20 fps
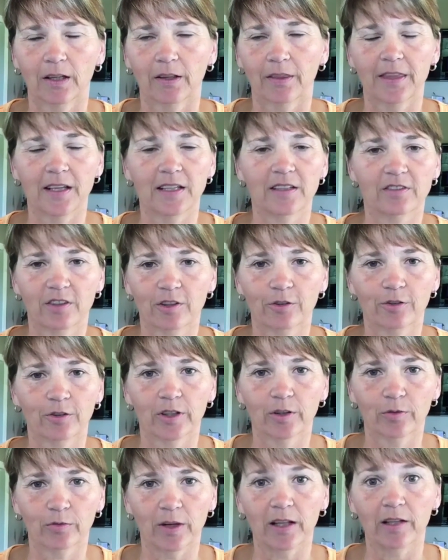things that are
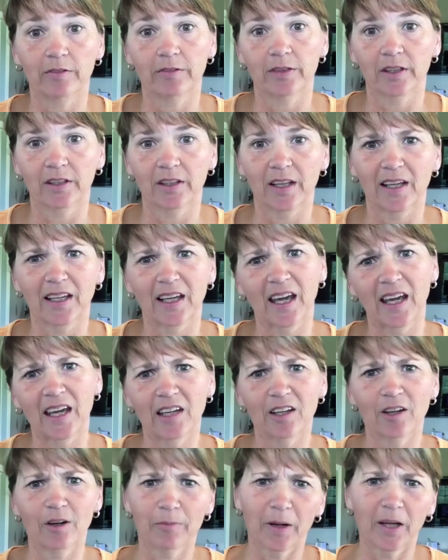irrelevant, like,
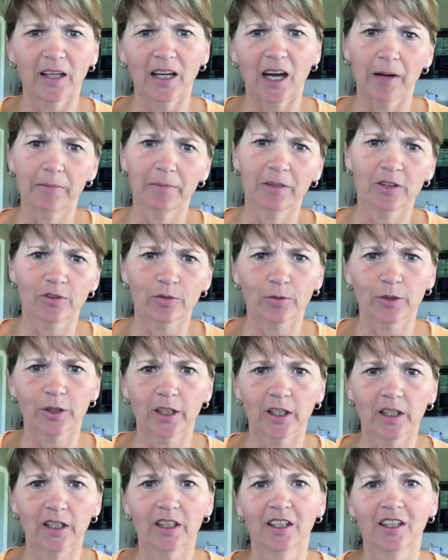hey, are my comments
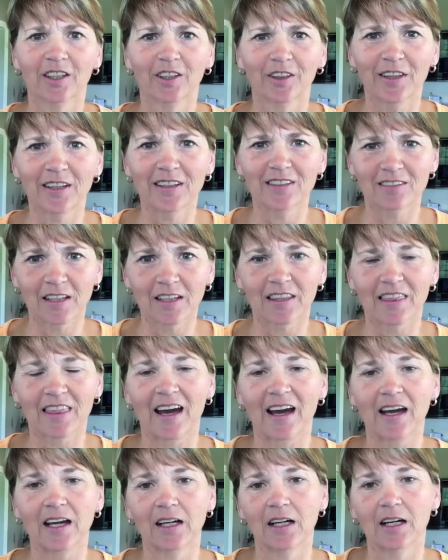working? Things like
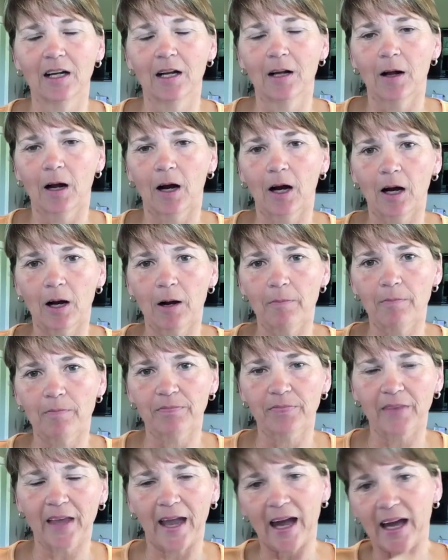that.
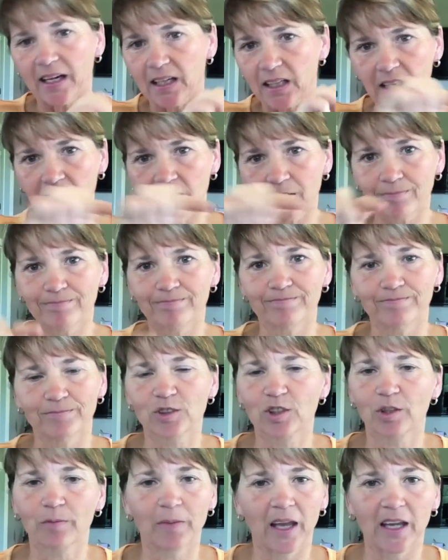Adding
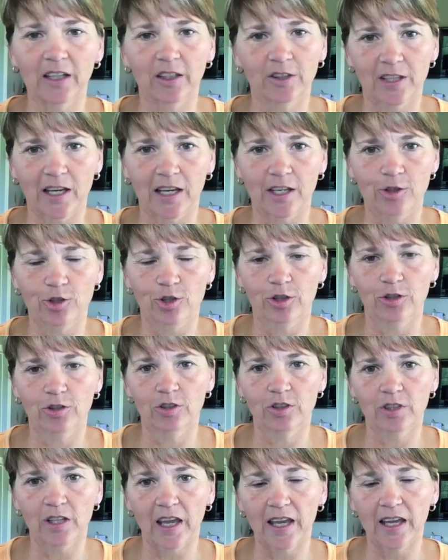some
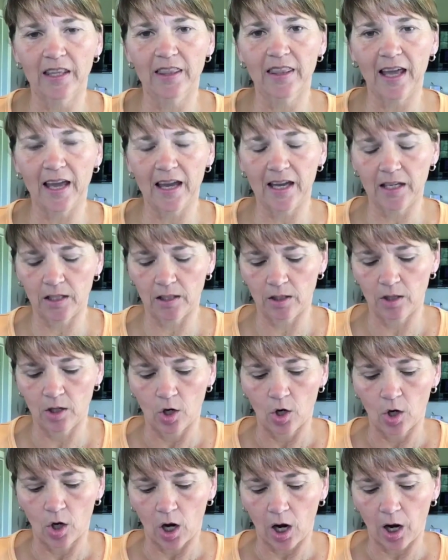annotations, and then
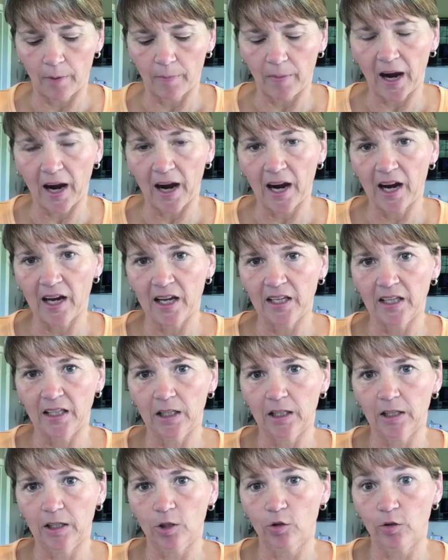
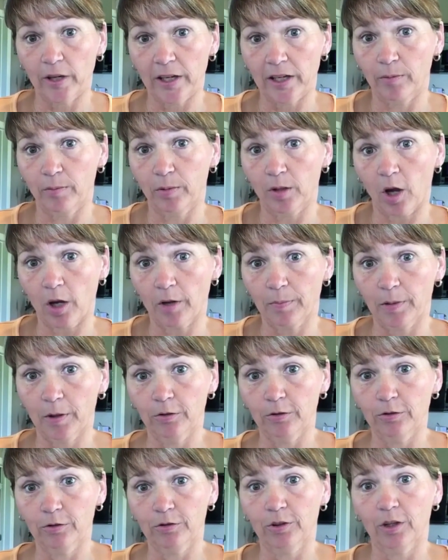I create a blog
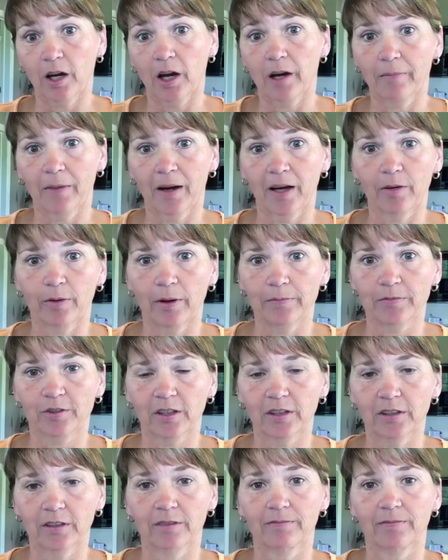post on my
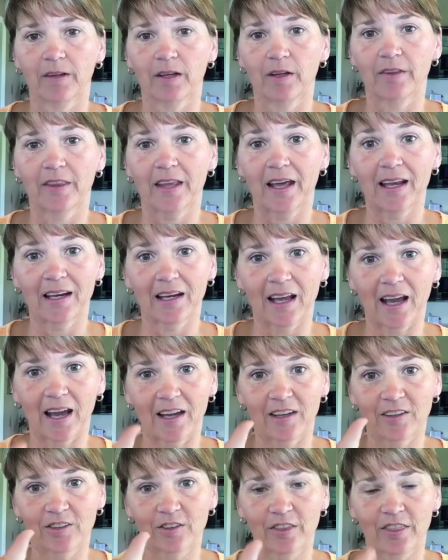website that
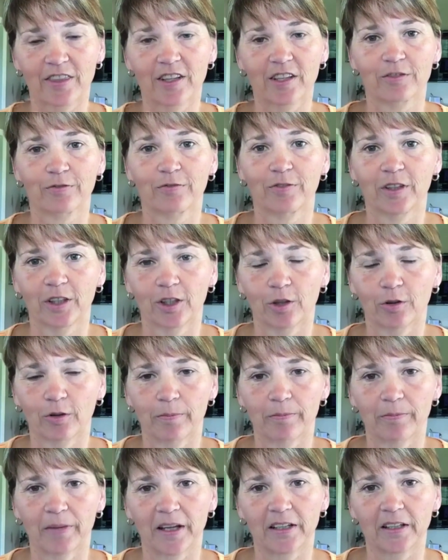has this video
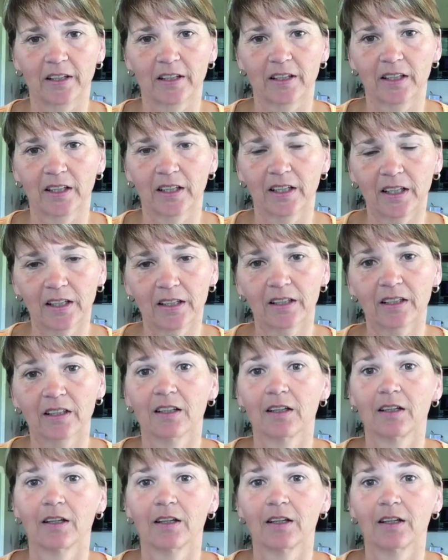embedded in it.